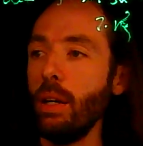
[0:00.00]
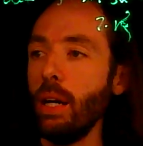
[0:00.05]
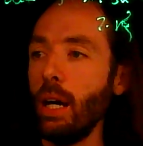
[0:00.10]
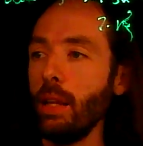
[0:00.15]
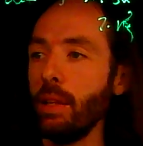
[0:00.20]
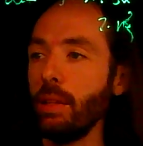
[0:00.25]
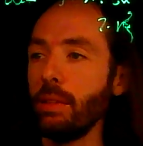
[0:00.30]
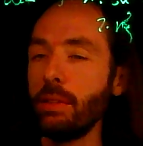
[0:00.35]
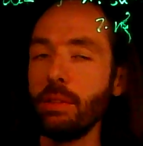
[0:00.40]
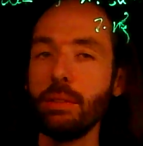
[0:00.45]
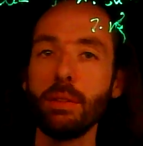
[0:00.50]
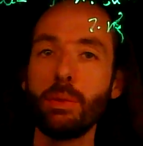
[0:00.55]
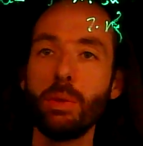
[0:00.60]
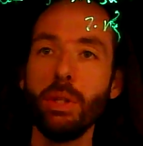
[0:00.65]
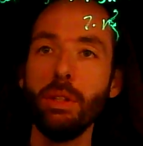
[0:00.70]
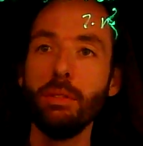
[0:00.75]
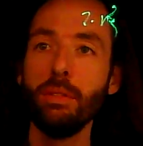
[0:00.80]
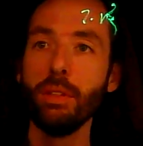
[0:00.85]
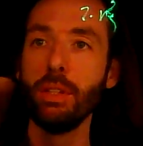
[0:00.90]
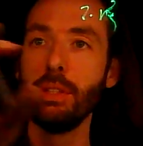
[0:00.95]
And this is
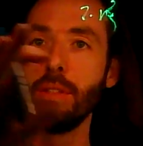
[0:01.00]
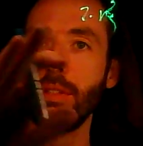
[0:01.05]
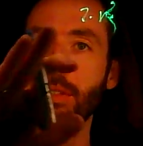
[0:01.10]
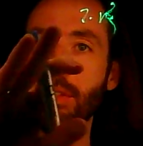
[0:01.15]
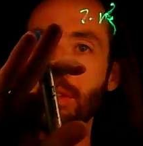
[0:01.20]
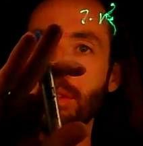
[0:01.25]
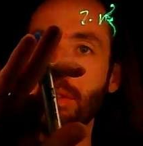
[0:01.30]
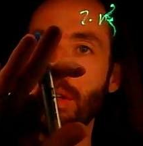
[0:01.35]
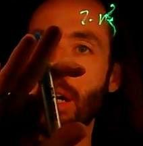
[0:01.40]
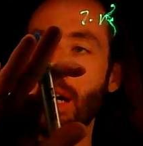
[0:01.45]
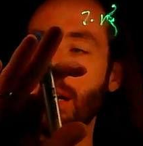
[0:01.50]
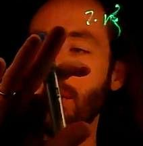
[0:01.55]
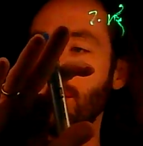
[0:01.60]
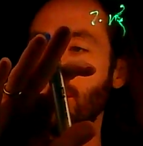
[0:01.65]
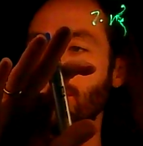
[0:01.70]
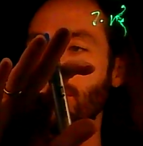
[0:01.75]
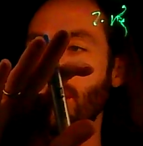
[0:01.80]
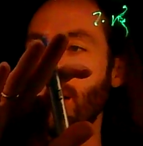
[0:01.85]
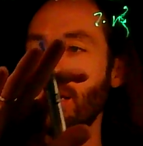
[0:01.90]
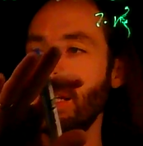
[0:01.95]
equivalent to
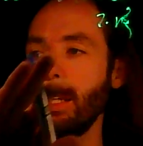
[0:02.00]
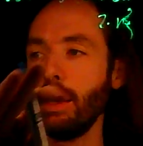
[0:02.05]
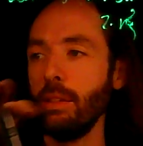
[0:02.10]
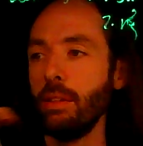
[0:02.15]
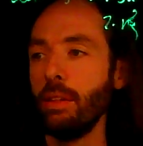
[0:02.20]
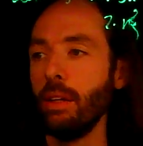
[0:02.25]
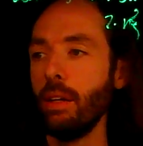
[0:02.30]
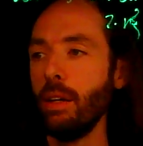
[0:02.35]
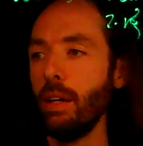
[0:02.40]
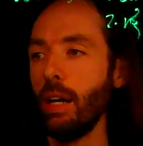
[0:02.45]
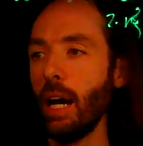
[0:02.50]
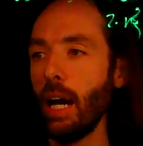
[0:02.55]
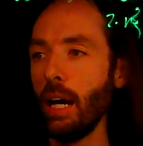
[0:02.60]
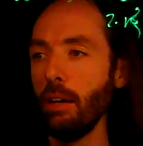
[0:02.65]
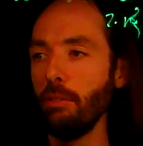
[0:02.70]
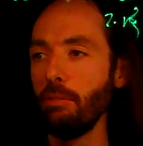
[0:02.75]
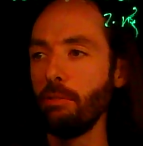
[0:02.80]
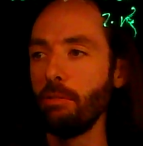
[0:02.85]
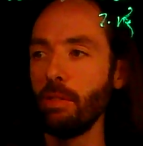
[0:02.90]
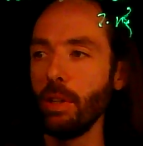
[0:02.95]
defining
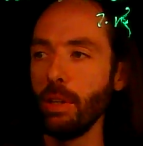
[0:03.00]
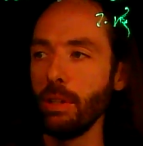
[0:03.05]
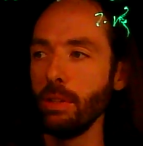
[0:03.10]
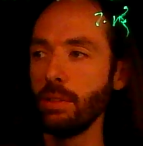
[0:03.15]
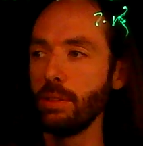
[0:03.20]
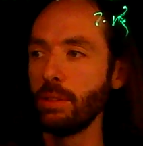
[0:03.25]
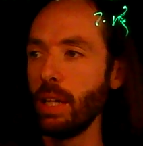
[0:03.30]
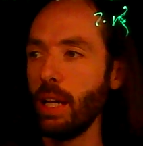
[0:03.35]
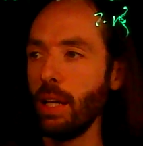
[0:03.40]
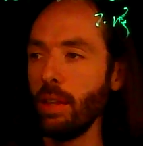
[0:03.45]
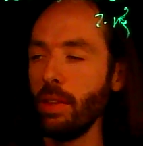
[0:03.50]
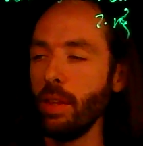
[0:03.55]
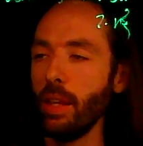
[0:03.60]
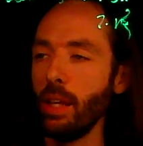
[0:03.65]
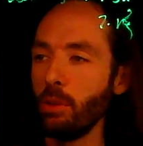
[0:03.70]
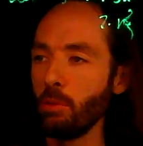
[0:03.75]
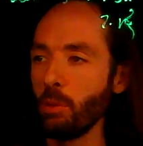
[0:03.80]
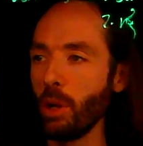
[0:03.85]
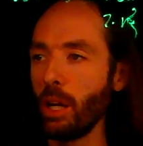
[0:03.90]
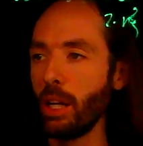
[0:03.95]
f first and
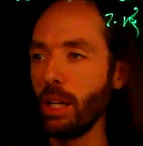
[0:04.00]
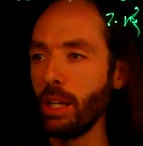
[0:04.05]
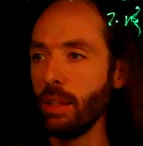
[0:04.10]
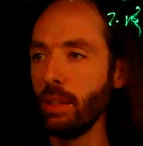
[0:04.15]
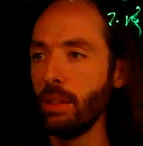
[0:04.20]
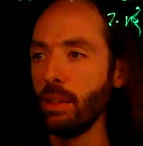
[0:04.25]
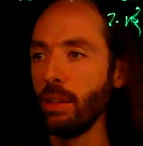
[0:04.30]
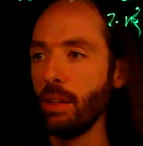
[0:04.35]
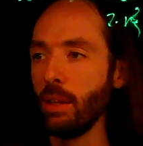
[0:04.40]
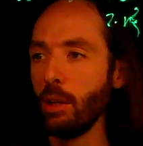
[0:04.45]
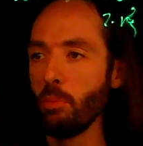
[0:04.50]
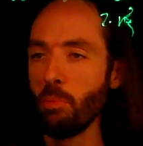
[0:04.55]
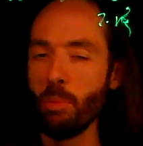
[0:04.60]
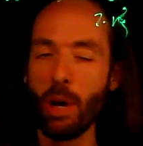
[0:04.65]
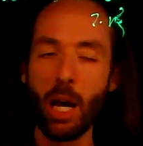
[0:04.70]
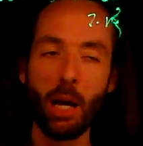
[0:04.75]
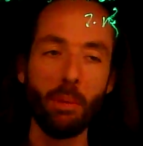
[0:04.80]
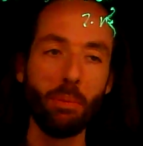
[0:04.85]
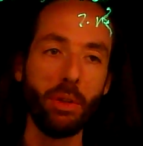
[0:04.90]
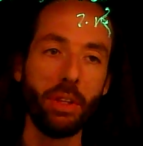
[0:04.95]
then running
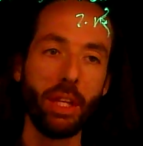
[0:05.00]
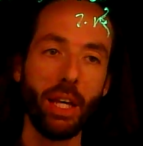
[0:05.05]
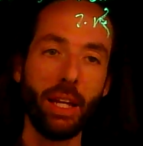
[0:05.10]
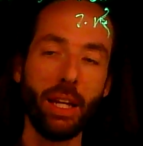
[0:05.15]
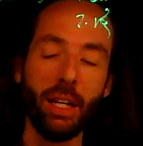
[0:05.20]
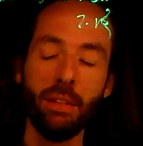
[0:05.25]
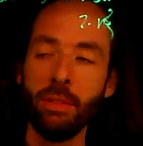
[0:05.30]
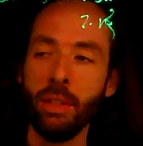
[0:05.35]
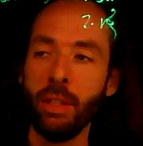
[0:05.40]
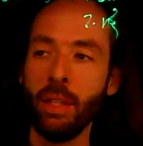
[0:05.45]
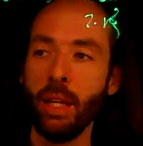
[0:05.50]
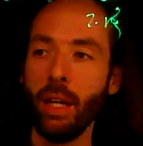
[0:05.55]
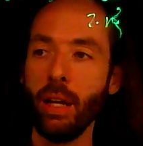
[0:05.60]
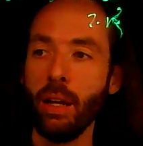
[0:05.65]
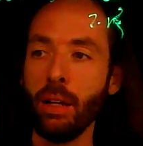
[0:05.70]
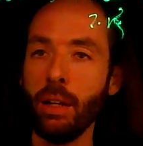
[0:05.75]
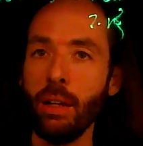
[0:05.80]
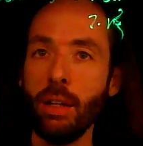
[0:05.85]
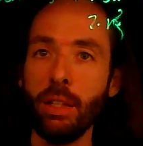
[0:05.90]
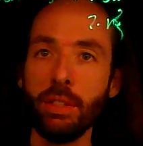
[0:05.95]
map with that f in
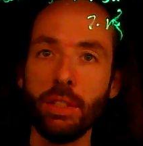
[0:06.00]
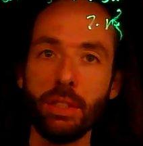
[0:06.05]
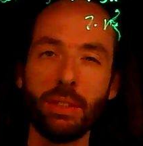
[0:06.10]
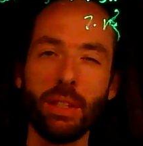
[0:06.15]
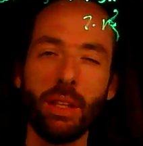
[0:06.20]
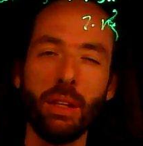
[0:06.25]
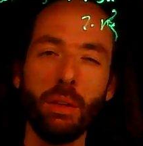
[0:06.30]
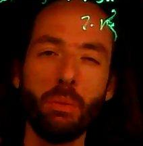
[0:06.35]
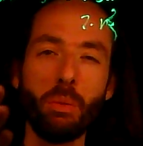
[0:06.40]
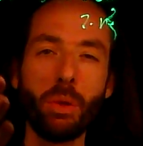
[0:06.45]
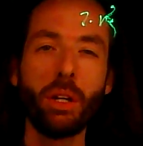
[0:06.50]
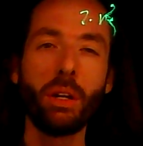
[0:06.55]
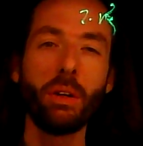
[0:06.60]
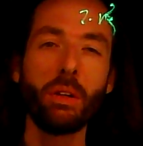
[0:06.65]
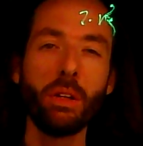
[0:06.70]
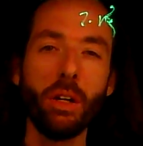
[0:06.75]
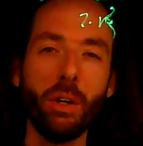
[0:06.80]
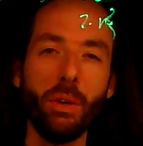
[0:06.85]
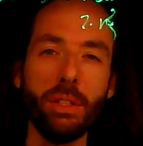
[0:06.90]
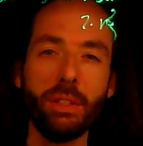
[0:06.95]
there. Just that we
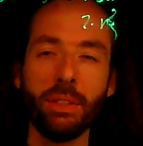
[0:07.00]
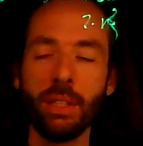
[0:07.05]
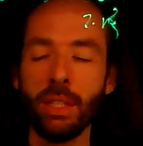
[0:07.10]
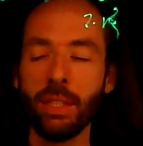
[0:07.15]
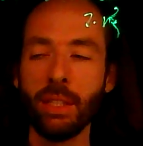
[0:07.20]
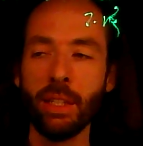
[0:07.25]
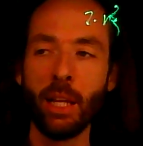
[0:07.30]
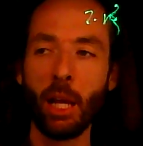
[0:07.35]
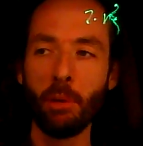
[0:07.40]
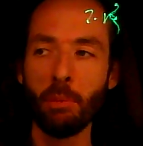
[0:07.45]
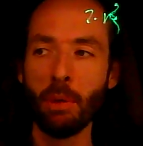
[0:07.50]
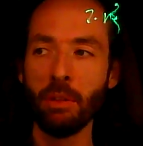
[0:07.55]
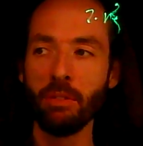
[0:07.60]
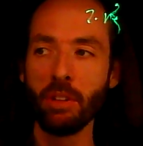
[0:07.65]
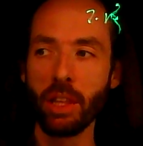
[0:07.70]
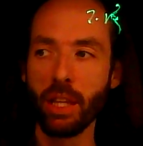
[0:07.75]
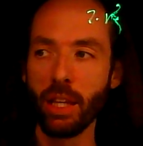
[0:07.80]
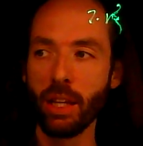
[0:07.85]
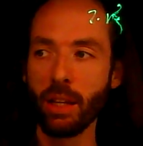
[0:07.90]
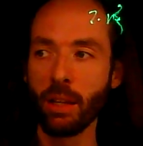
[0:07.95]
don't always need to name
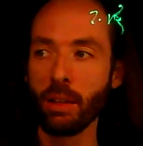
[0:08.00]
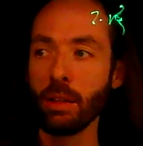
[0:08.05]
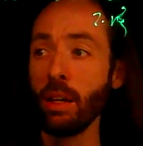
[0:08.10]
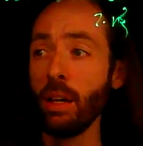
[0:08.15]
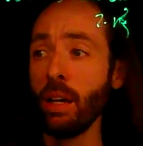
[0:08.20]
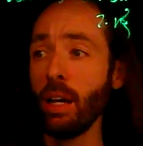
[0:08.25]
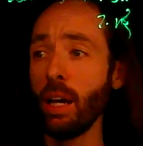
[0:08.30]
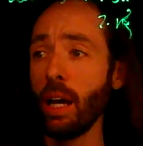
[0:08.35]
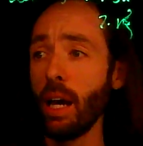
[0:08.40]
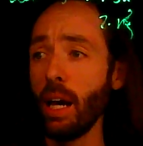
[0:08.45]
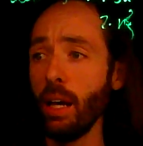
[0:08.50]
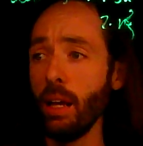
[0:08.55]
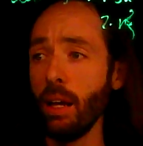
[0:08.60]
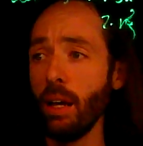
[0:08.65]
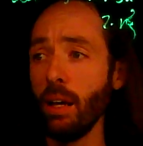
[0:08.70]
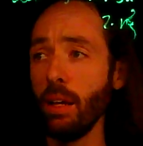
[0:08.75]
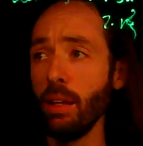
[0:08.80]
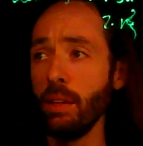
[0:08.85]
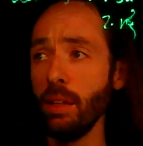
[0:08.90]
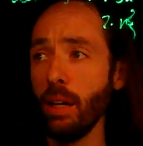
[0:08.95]
everything.
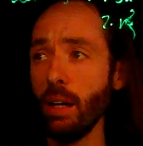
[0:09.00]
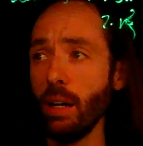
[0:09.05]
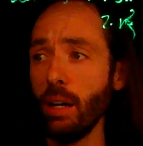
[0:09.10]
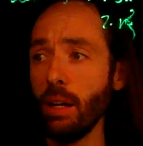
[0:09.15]
And